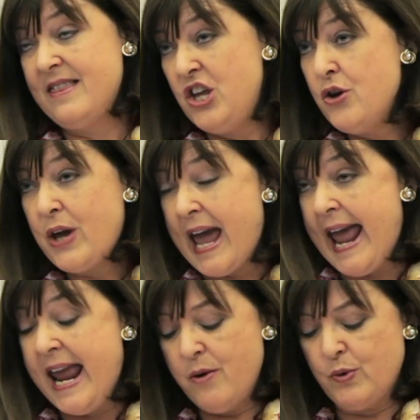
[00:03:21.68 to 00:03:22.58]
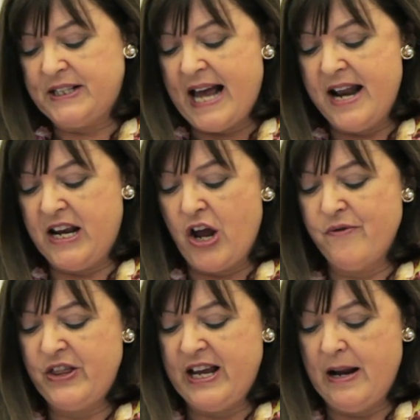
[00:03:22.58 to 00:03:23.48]
The UK was handing
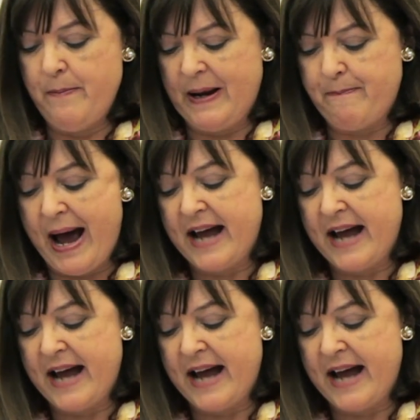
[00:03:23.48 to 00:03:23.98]
over the Olympic